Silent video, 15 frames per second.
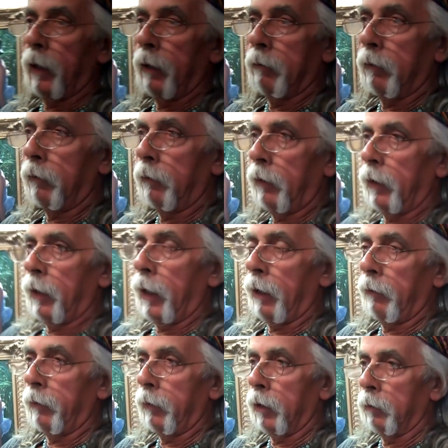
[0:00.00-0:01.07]
you have
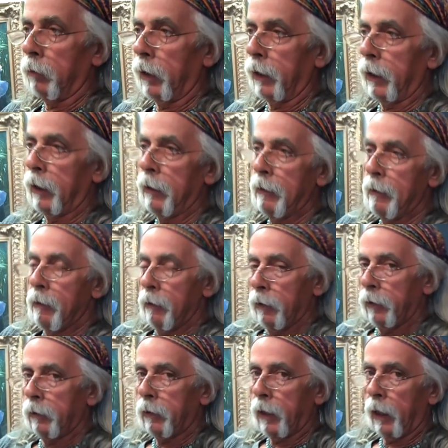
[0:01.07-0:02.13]
have there ready,
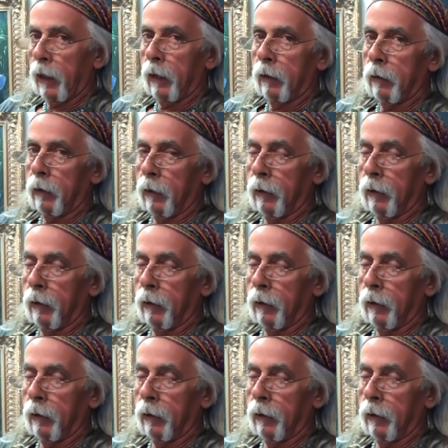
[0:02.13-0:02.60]
you can